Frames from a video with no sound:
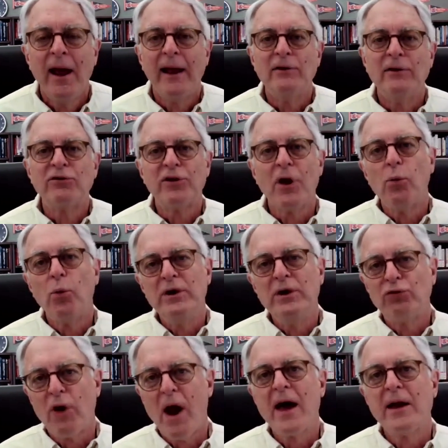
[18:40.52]
And so we
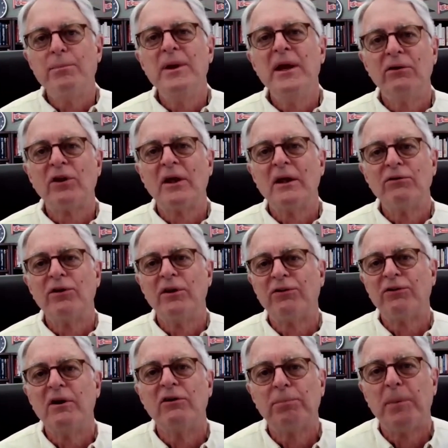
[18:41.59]
try to be as
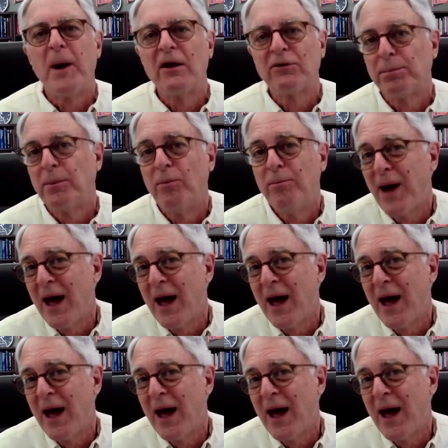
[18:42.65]
consistent as possible.